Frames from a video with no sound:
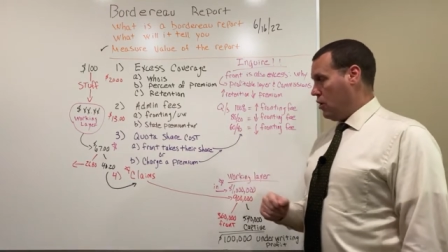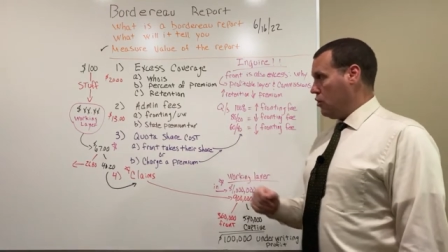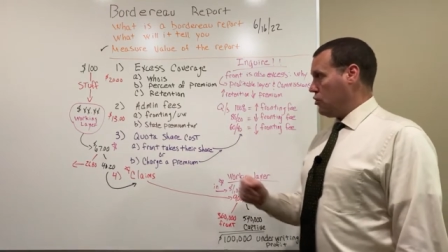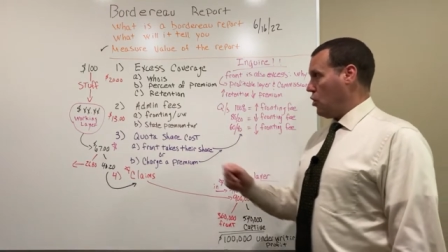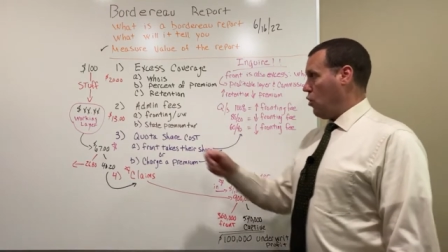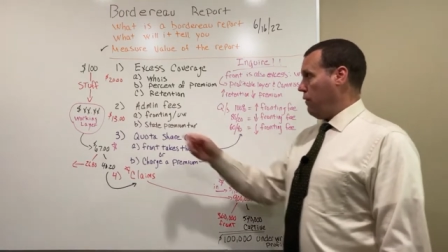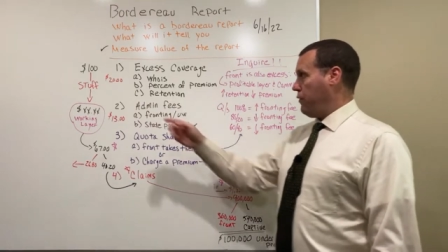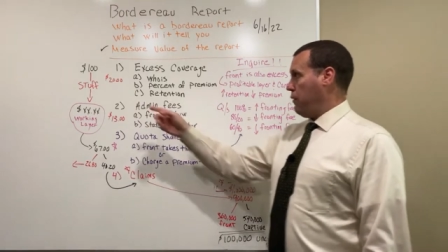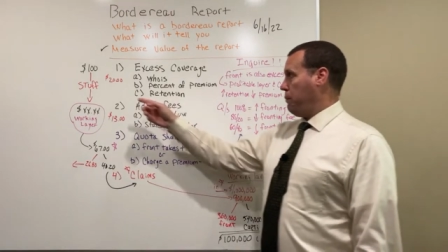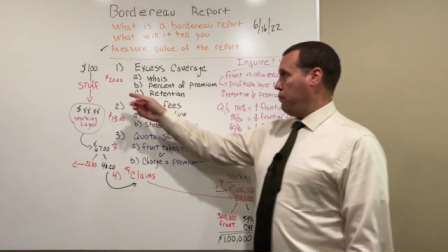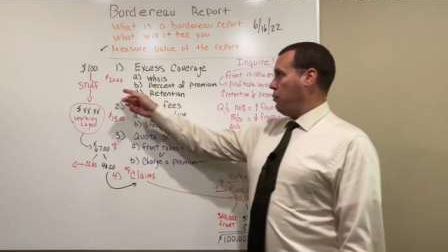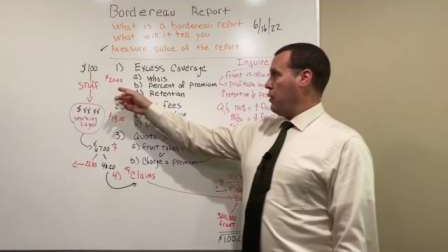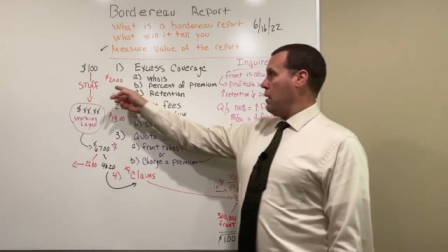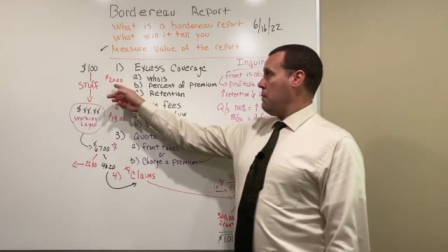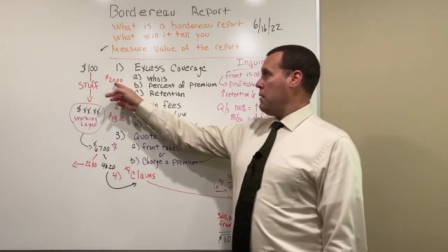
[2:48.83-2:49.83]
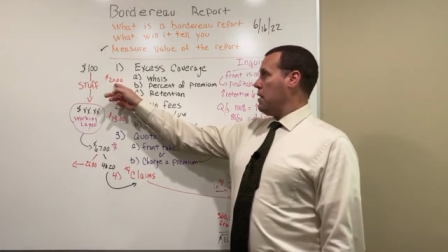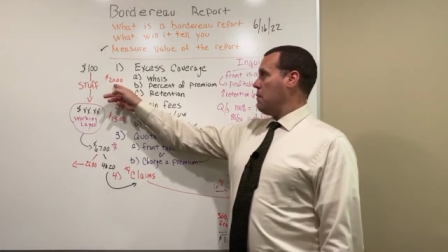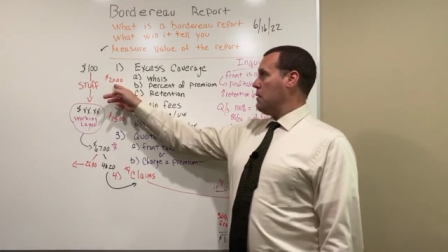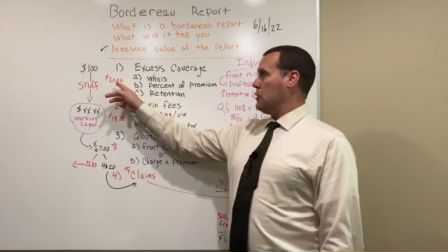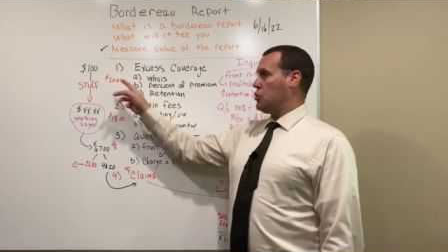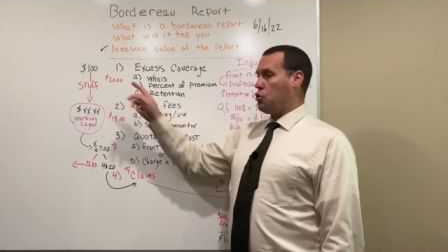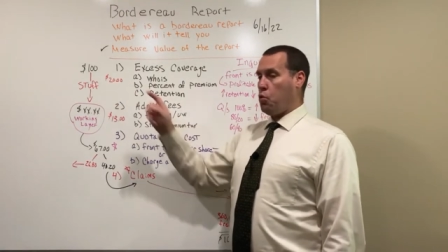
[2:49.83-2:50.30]
So if the premium
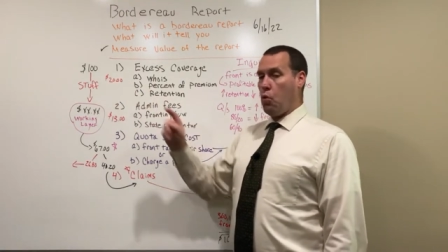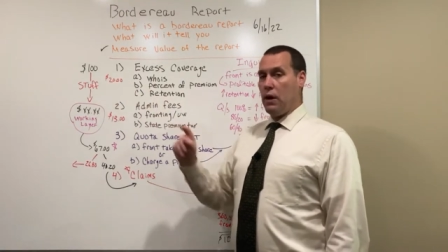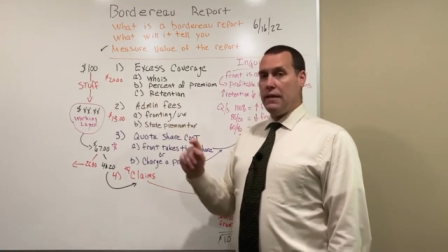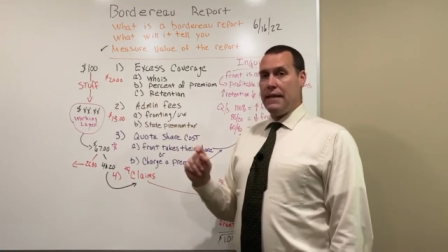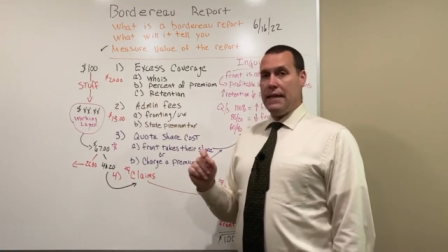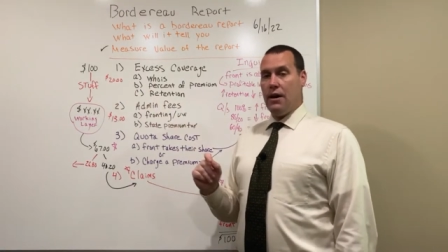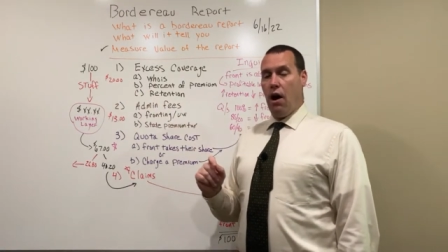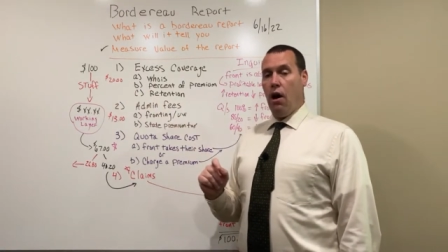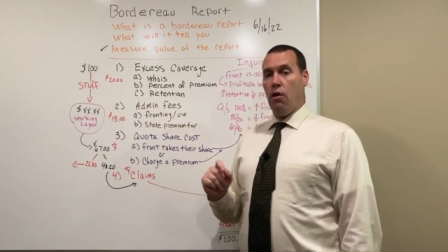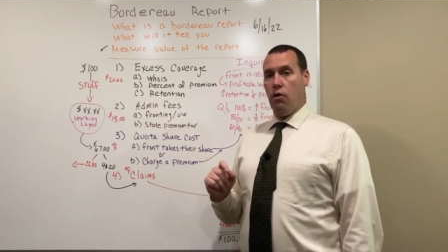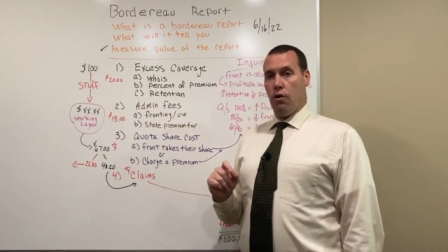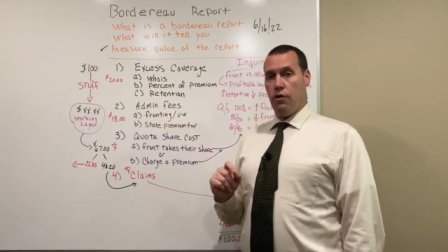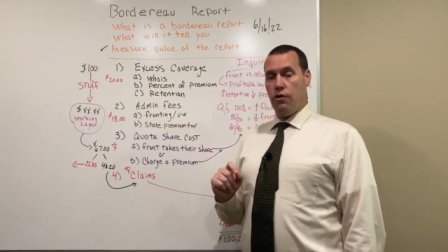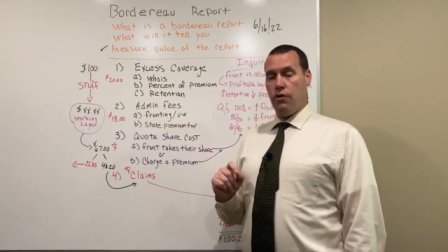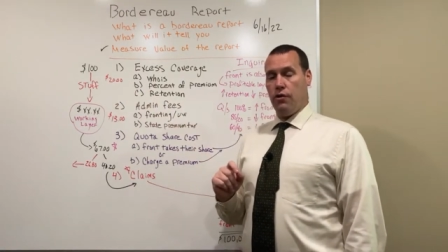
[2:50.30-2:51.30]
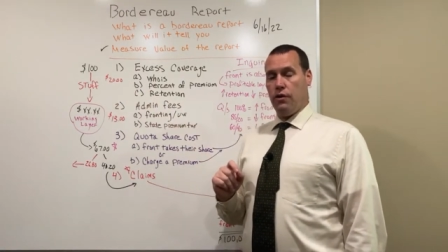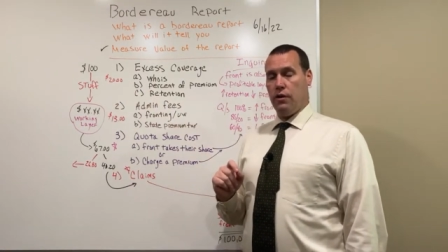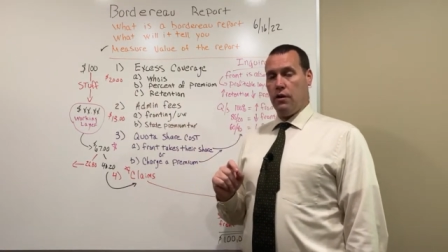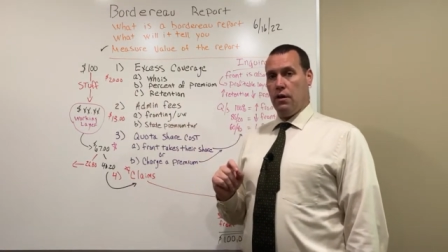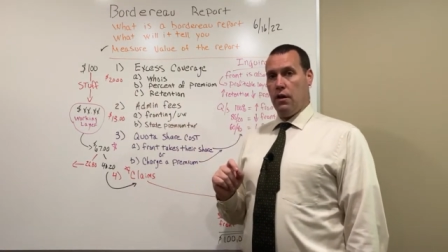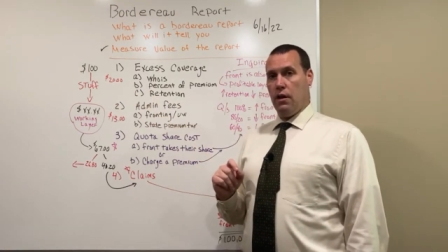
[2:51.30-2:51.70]
is $20,